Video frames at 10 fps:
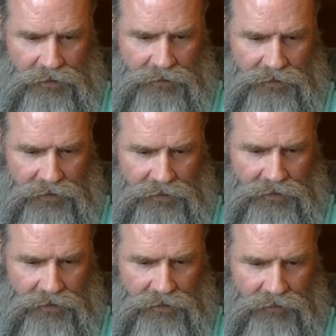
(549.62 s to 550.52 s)
10,
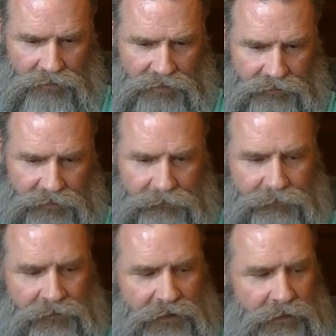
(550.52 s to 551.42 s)
11.
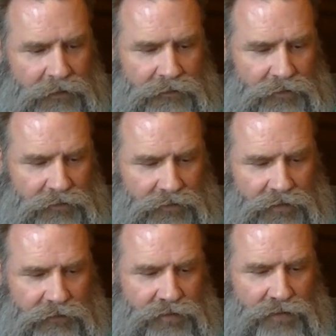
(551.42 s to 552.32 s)
So there's
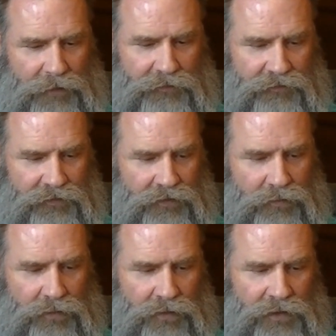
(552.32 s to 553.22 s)
11 drops of
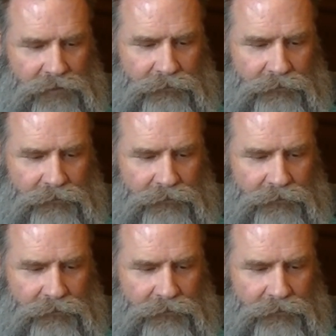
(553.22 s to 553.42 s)
cedarwood oil.